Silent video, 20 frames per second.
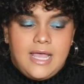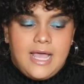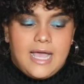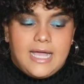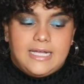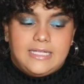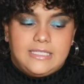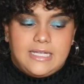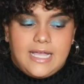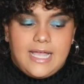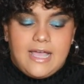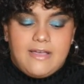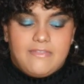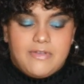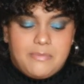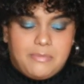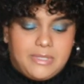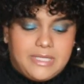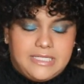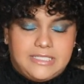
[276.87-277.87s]
I have a
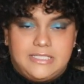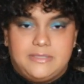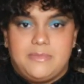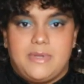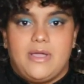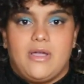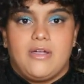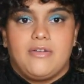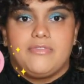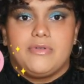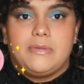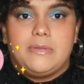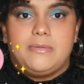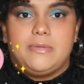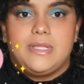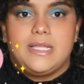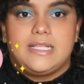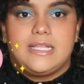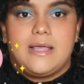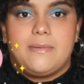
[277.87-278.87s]
place in my heart for
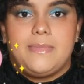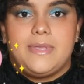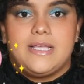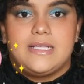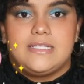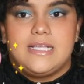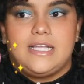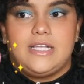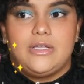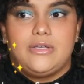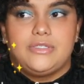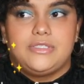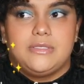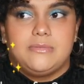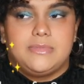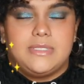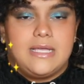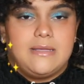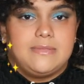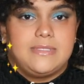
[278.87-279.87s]
people like that, because I know
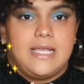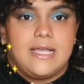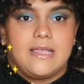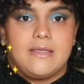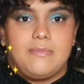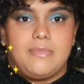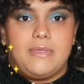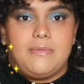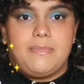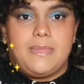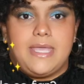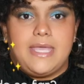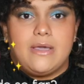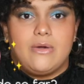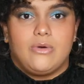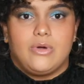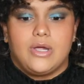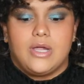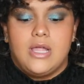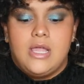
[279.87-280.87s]
sometimes that could be me,
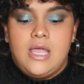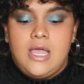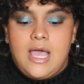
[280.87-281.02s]
or